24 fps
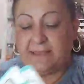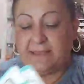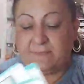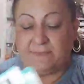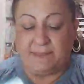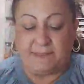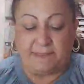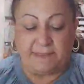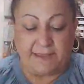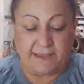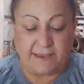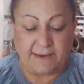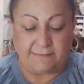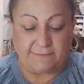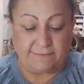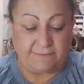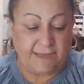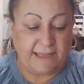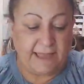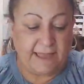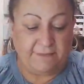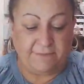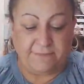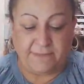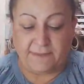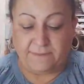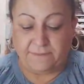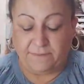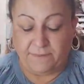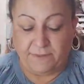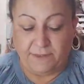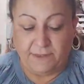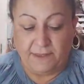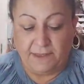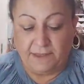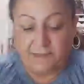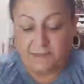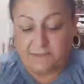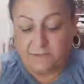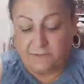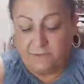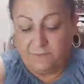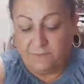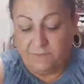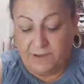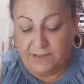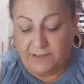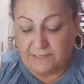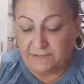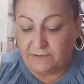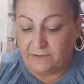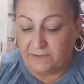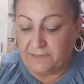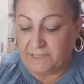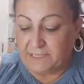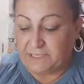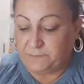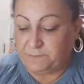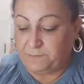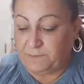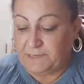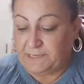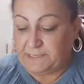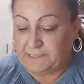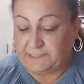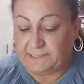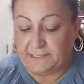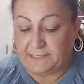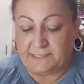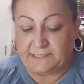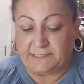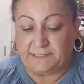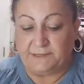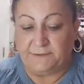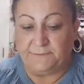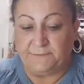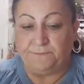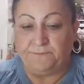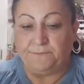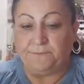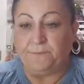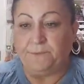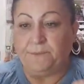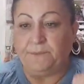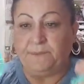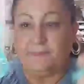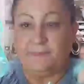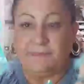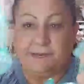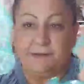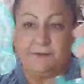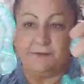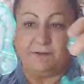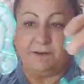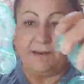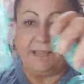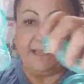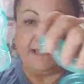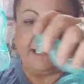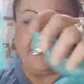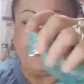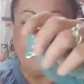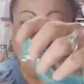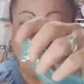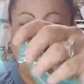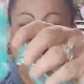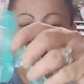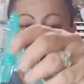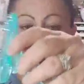them and then have them. So it brings all these pieces. They look like kind of